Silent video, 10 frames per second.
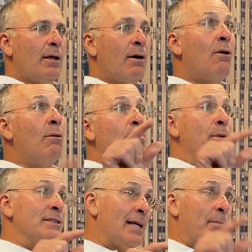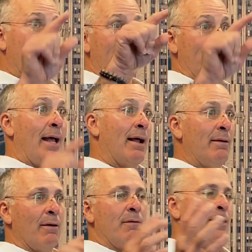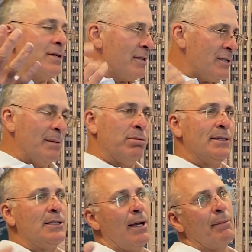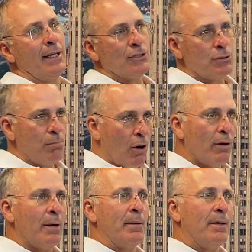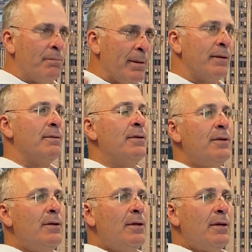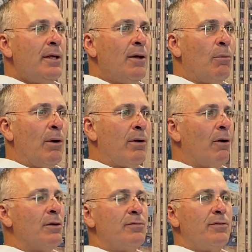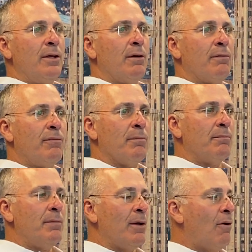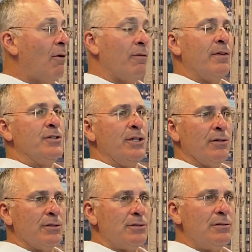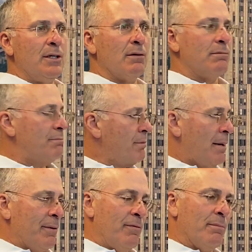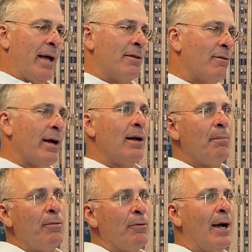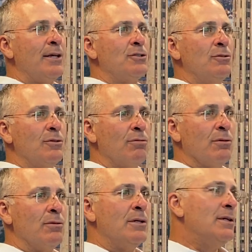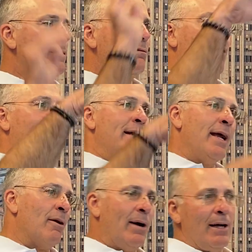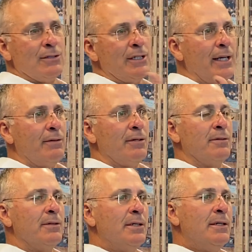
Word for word: You know, oh, pre-snap, I got that. You know, he's going to see blitz coming. He's smart. I mean, he's been you know, well coached, you know, from you know all of his years, you know, probably from eighth grade up through high school through Ryan at Ohio State to